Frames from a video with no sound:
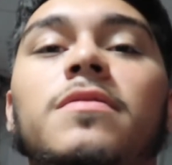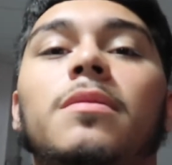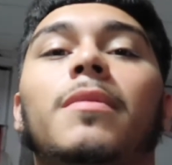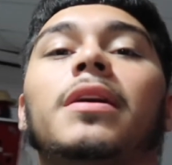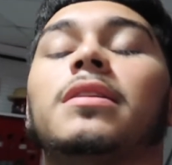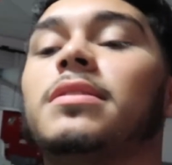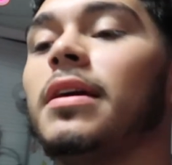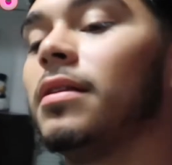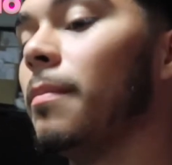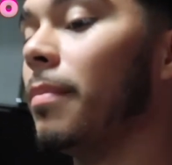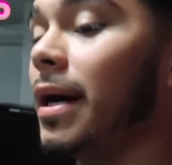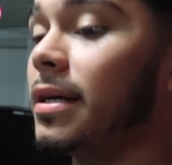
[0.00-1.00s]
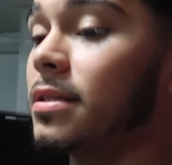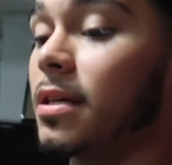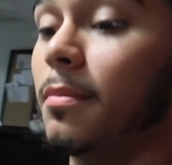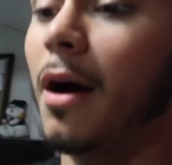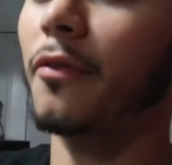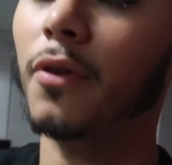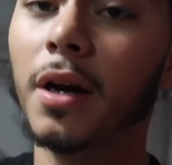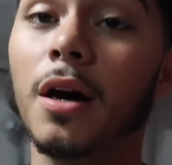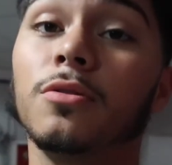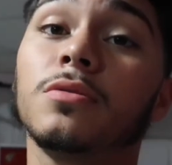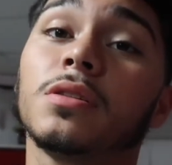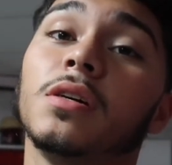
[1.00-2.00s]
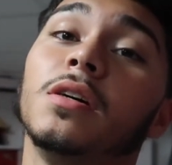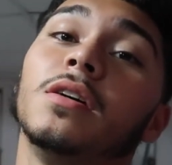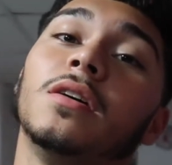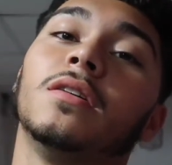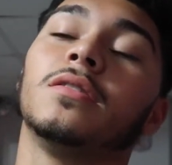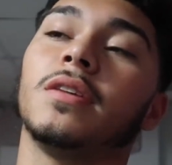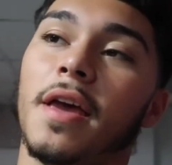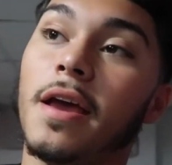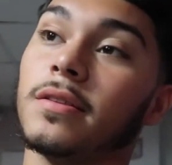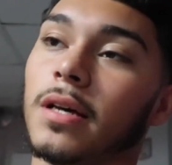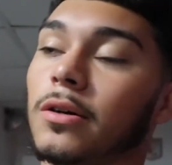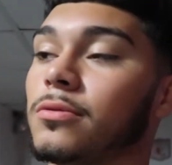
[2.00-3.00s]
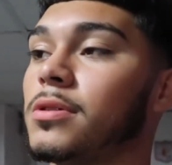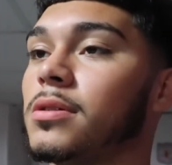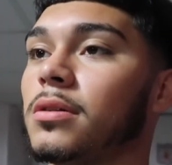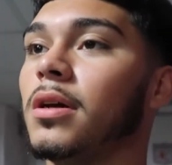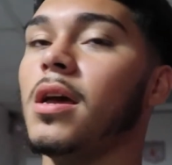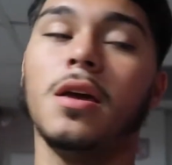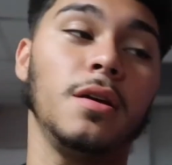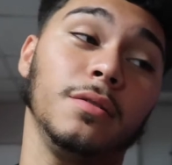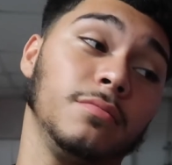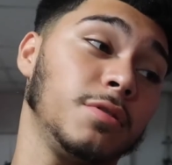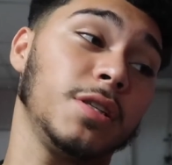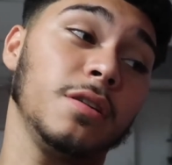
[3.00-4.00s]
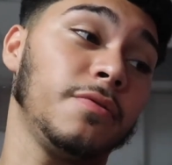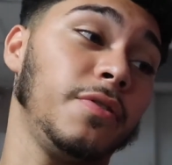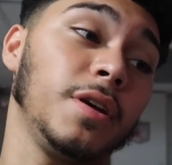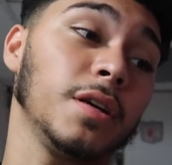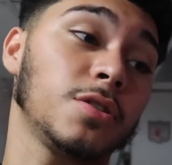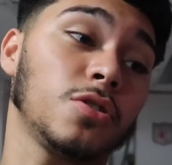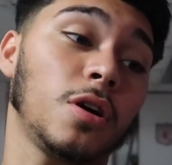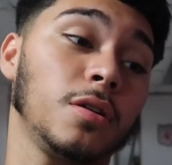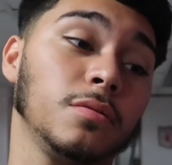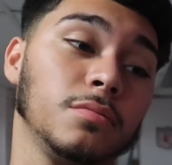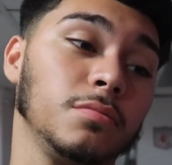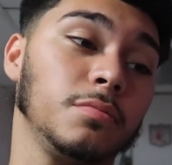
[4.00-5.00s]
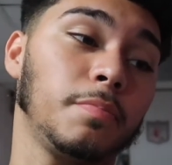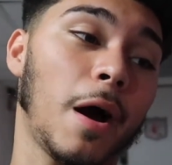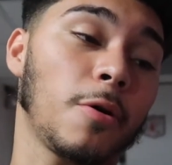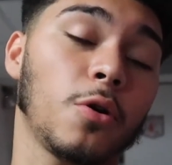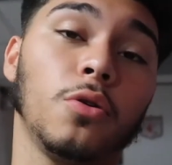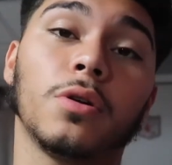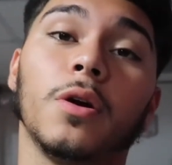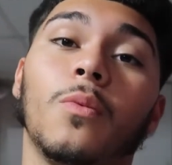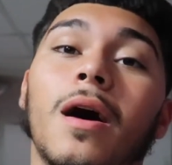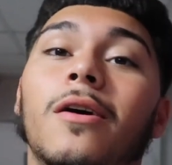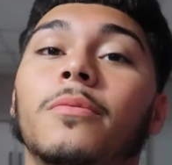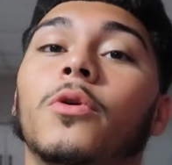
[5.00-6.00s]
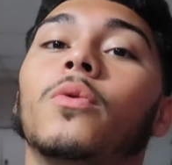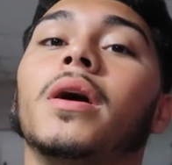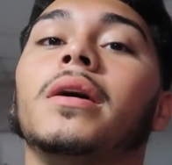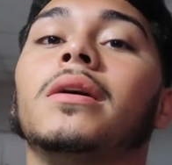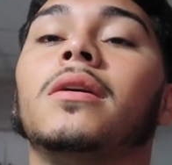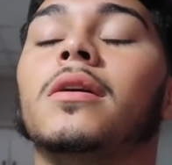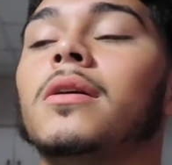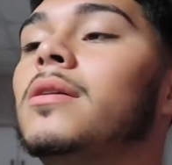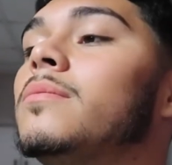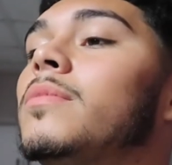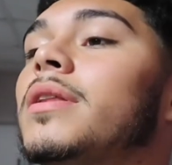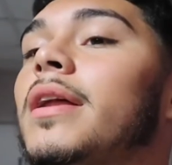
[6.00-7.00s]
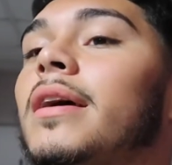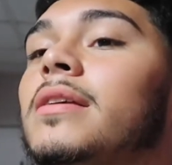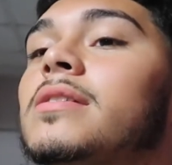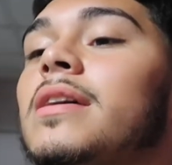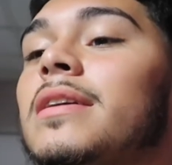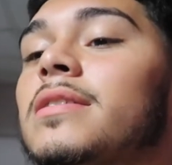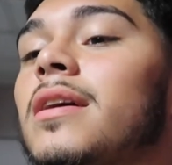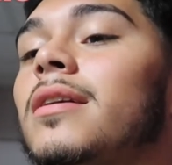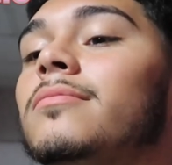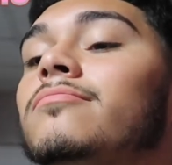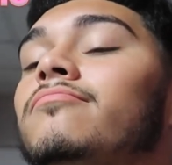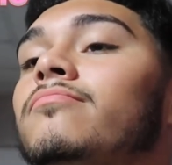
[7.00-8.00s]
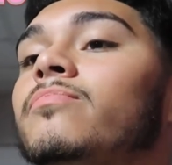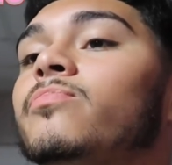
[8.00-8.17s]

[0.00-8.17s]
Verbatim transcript: if somebody can take the bike to my friend house, to Ant's house, and see if he can start power coding it while I'm away. But then at the same time,